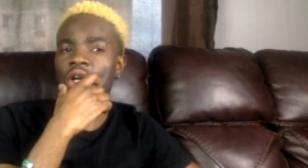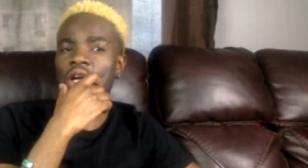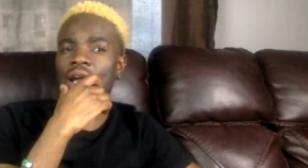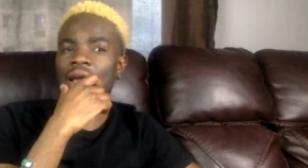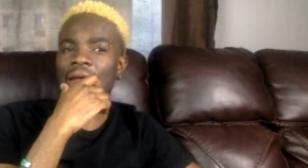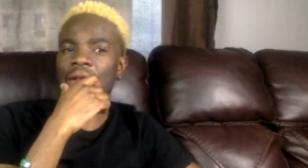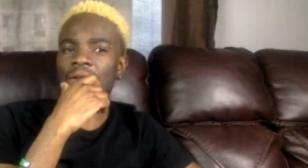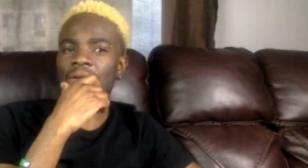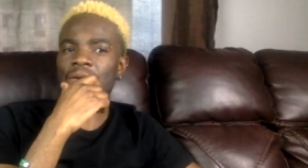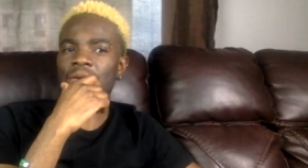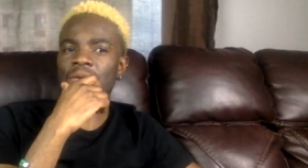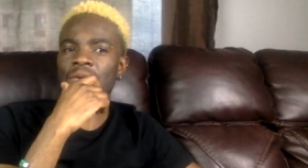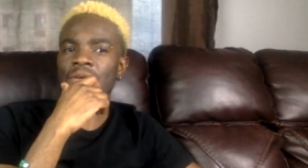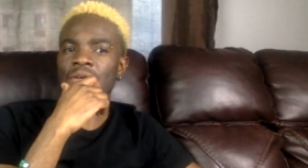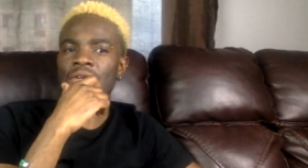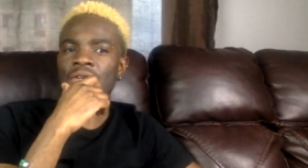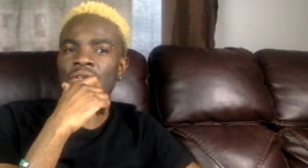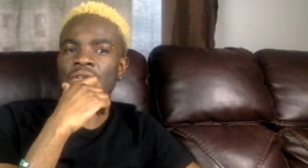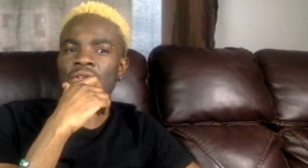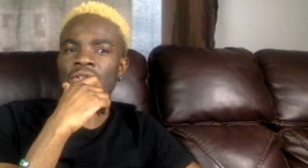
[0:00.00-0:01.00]
right now.
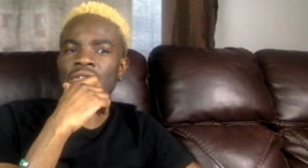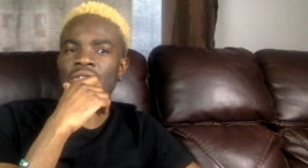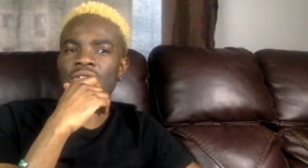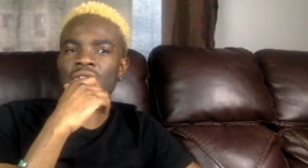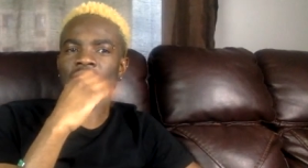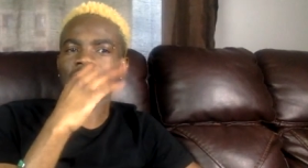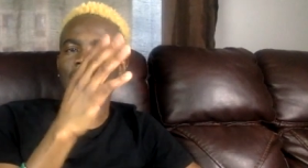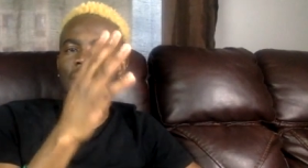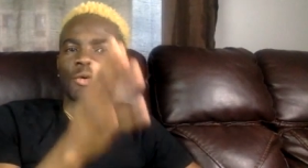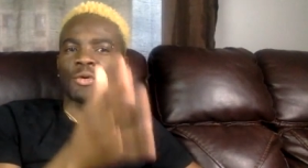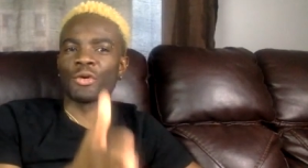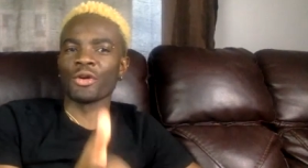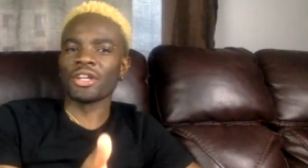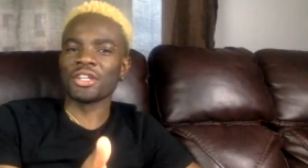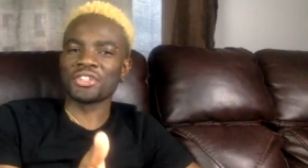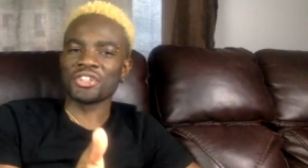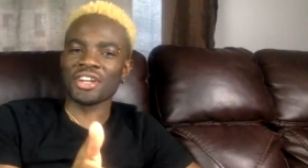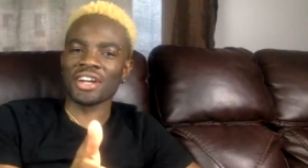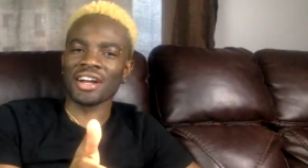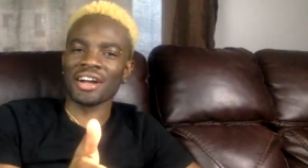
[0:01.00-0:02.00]
So
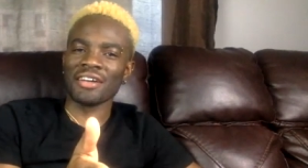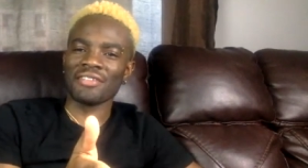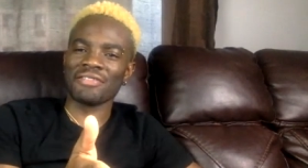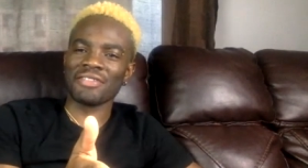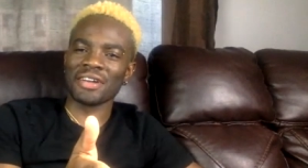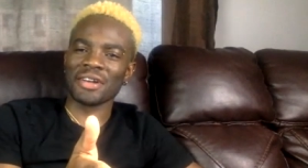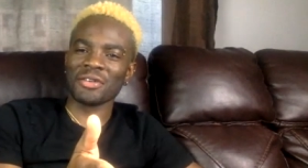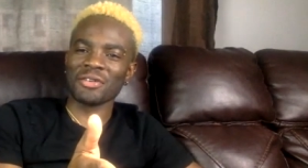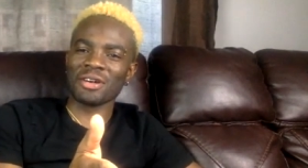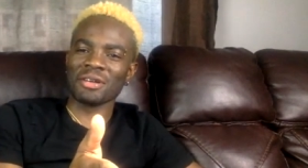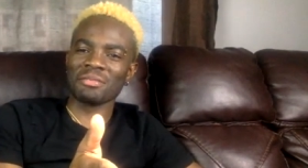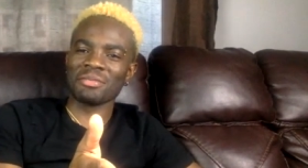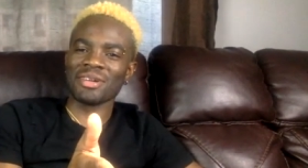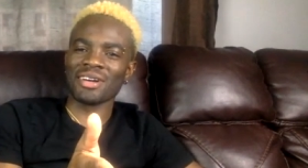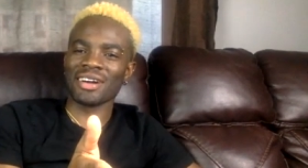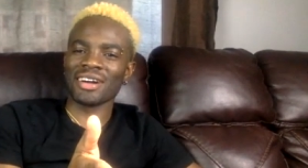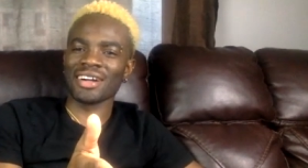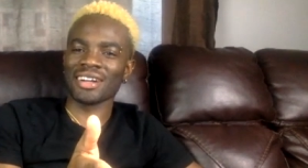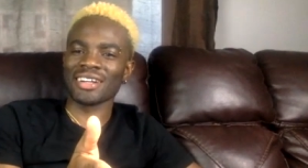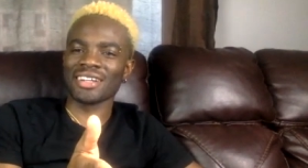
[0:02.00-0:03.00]
reach a half an hour
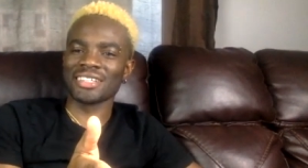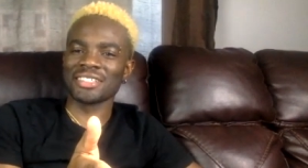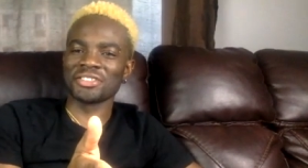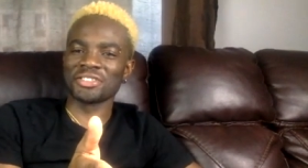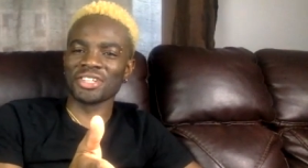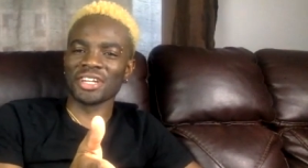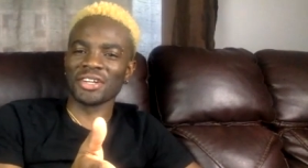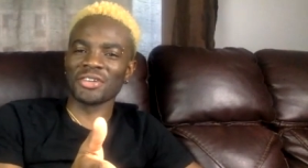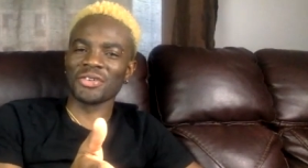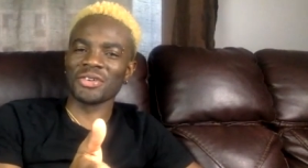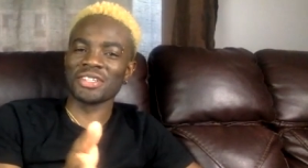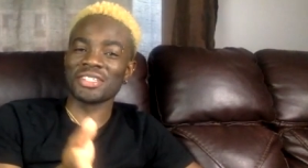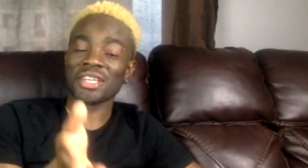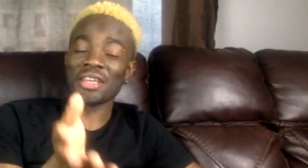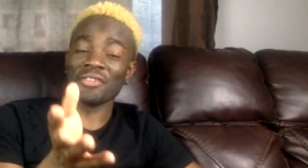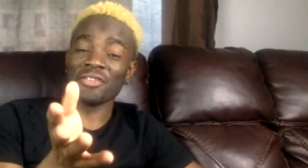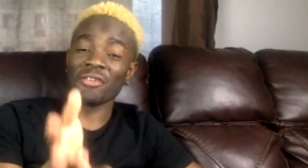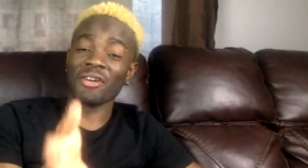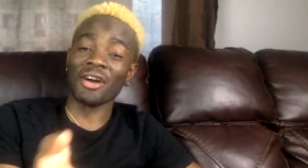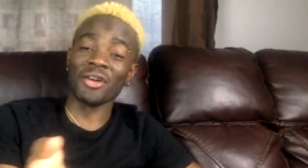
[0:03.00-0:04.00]
mark. January.
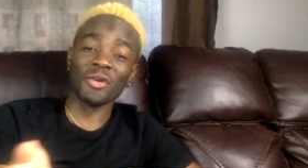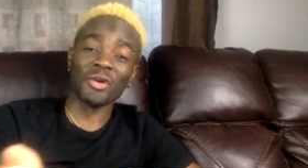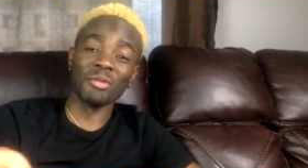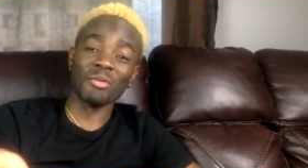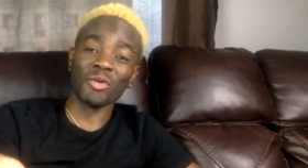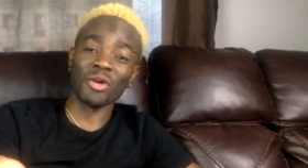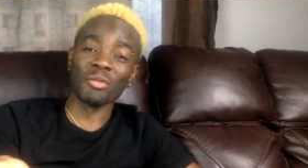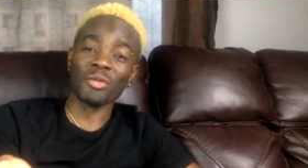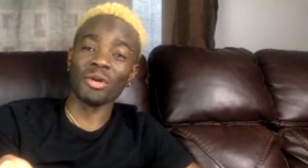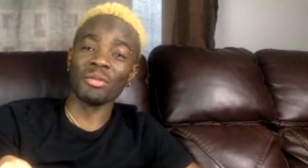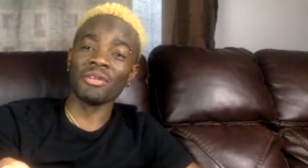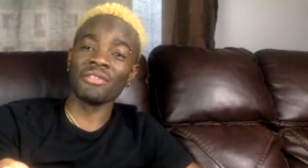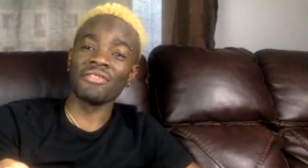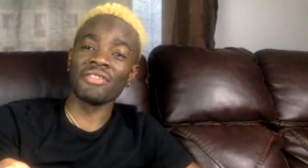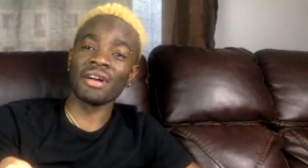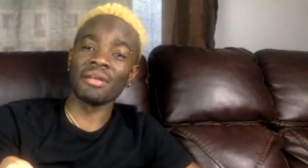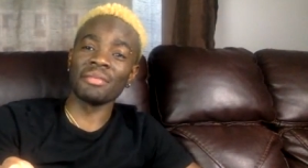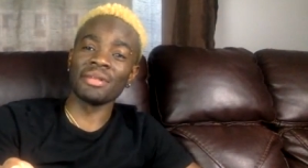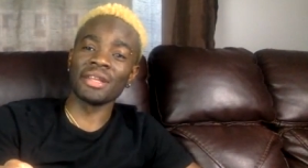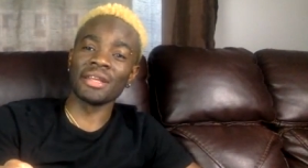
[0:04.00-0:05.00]
See if you want to know more about my
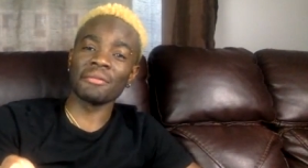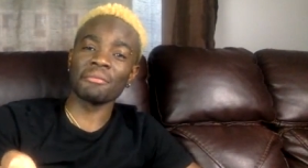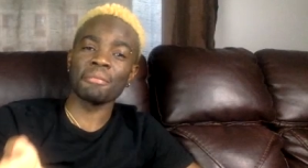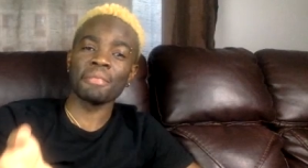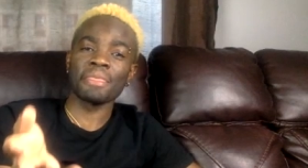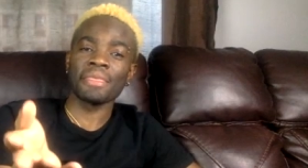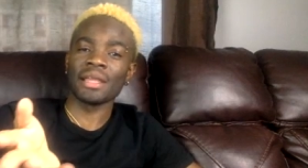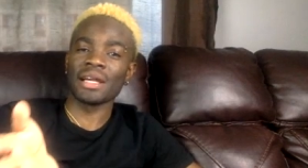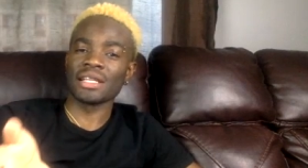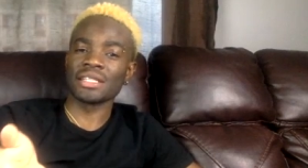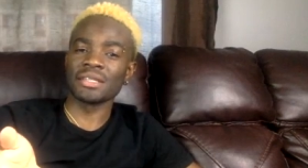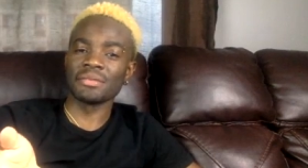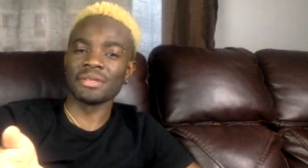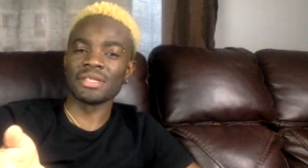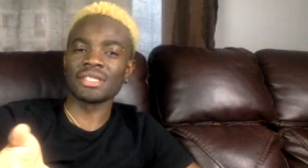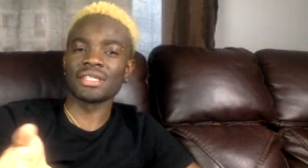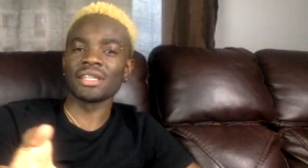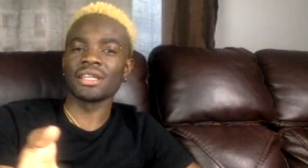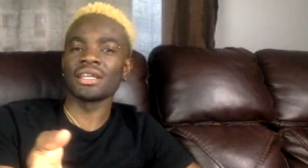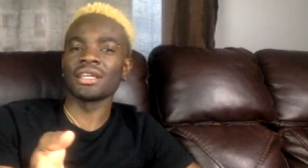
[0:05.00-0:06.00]
family, as
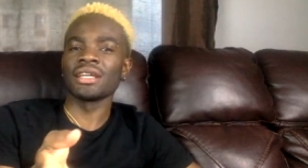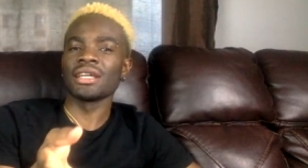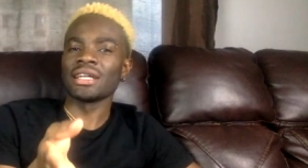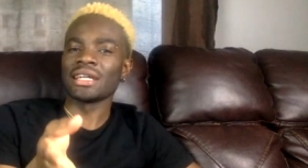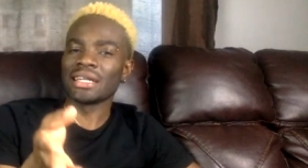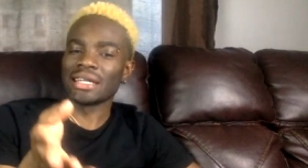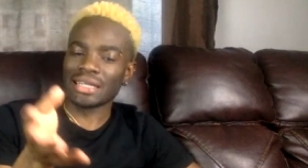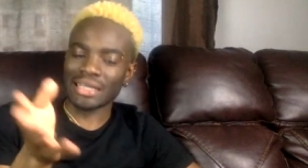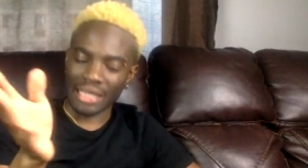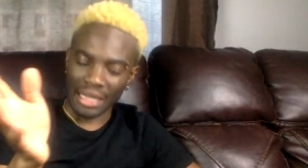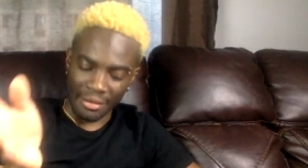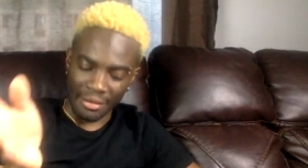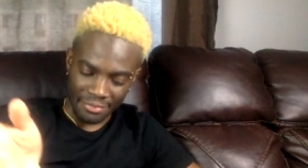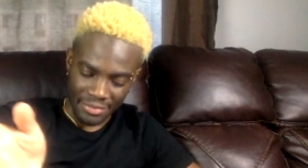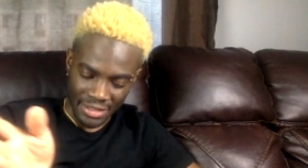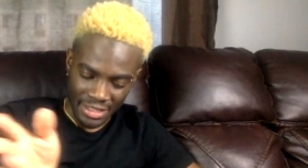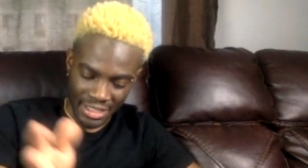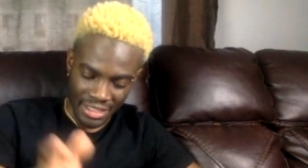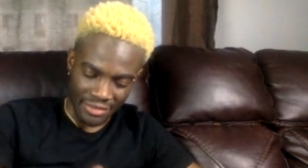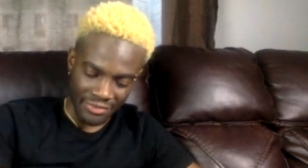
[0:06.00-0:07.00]
I say,
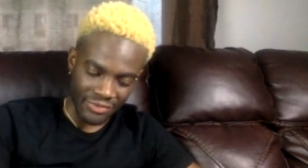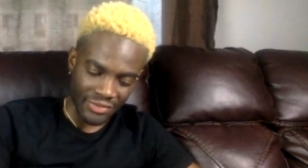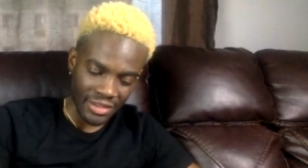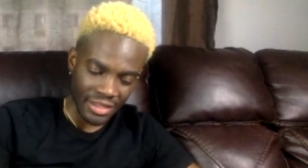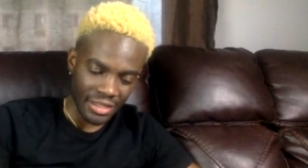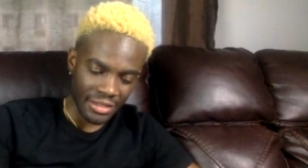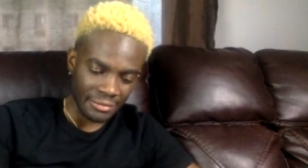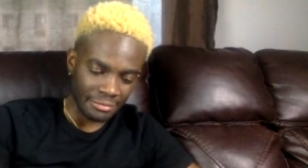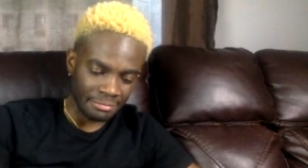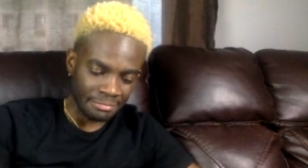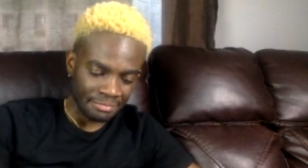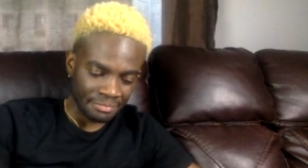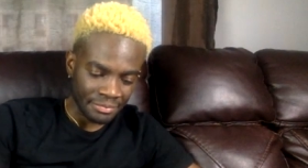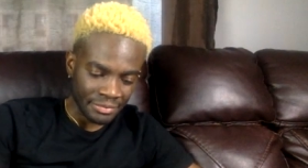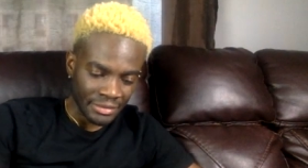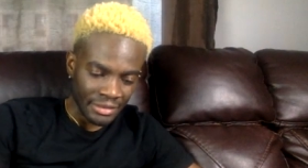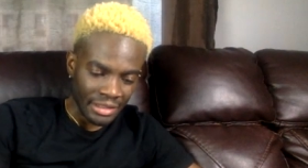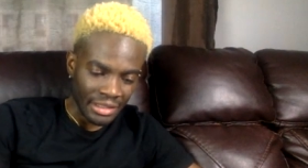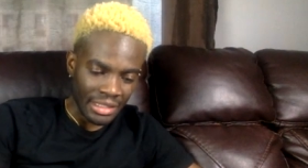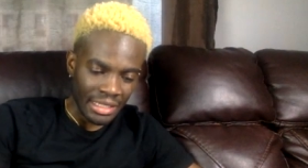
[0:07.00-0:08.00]
Gam TV.
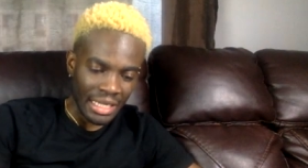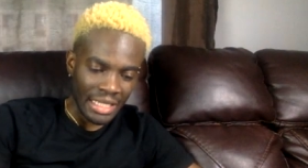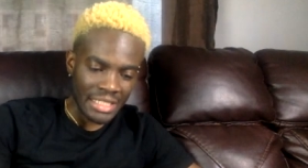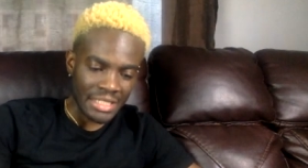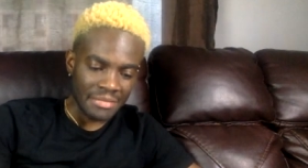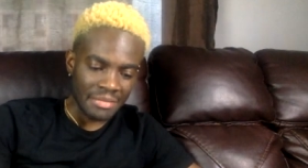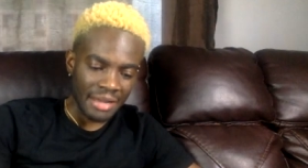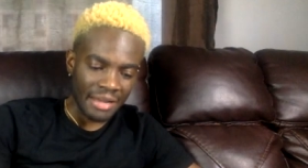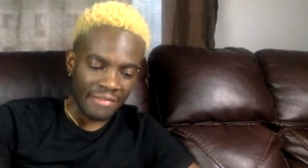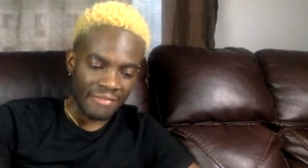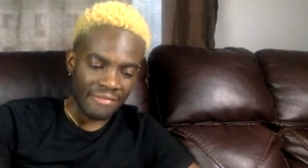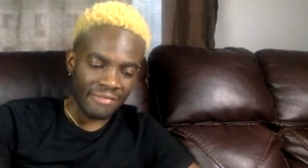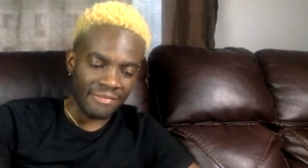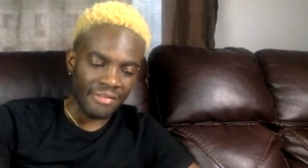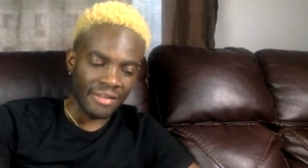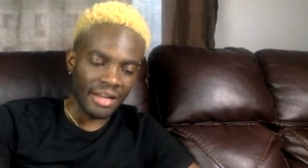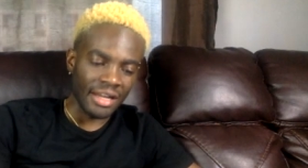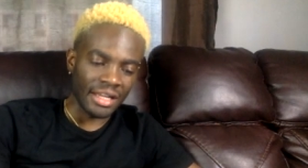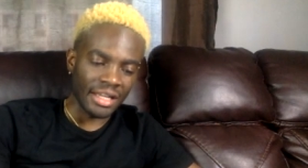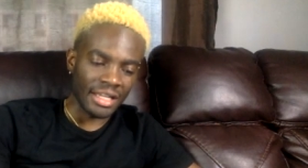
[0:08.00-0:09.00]
That's my
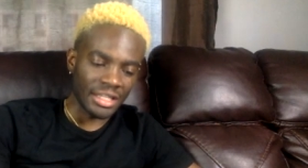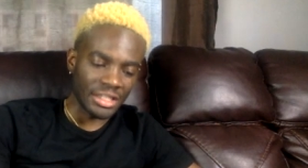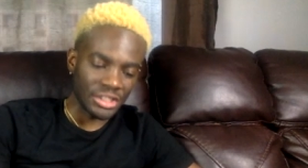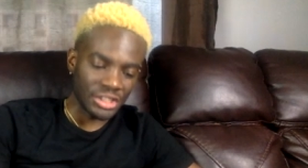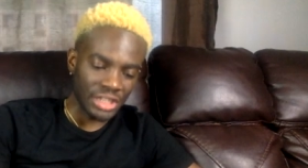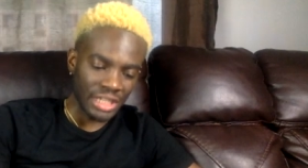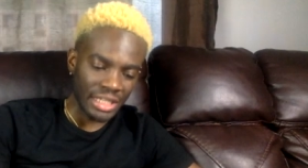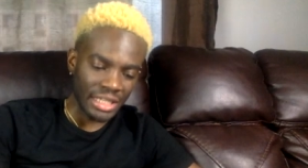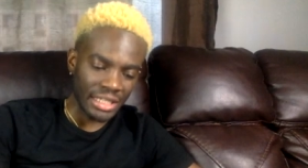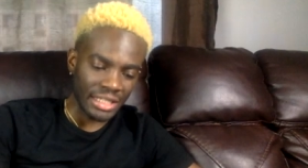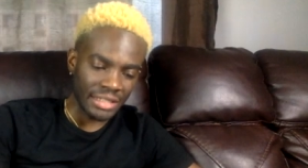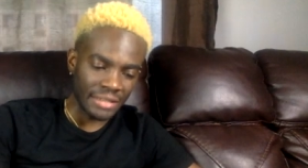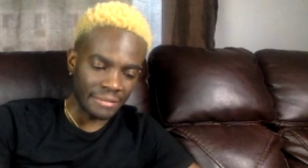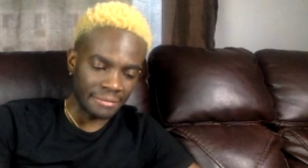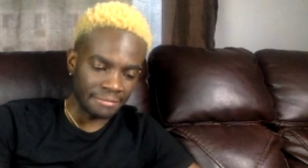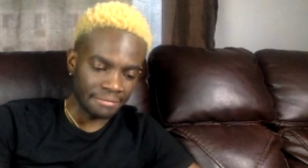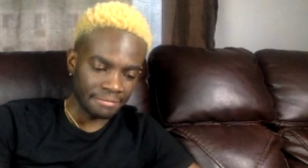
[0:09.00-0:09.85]
vlogging channel.